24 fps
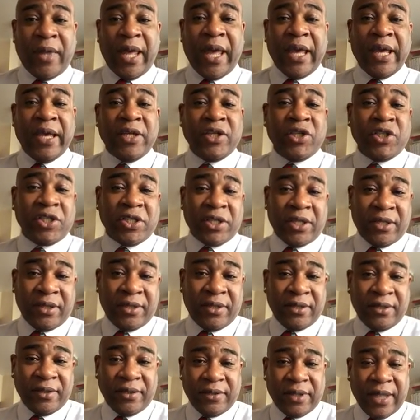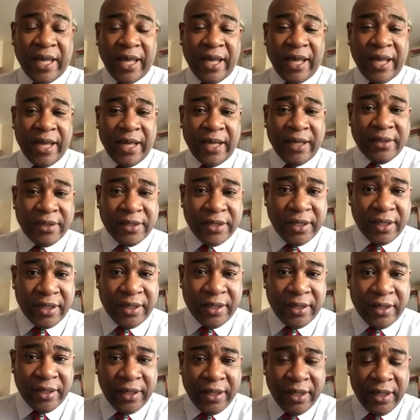Asia, that had
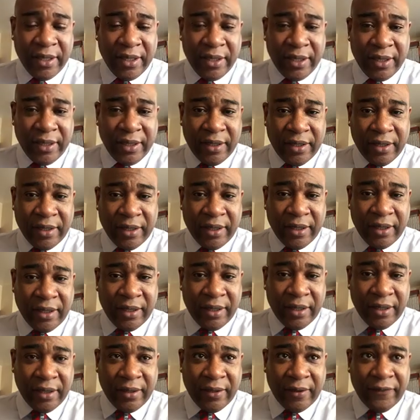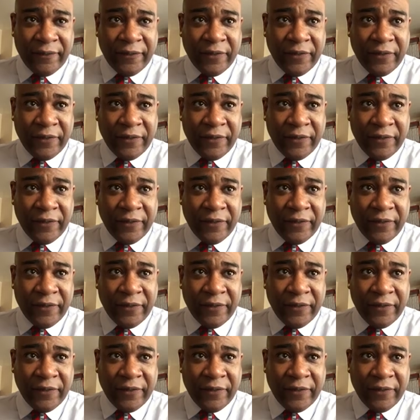a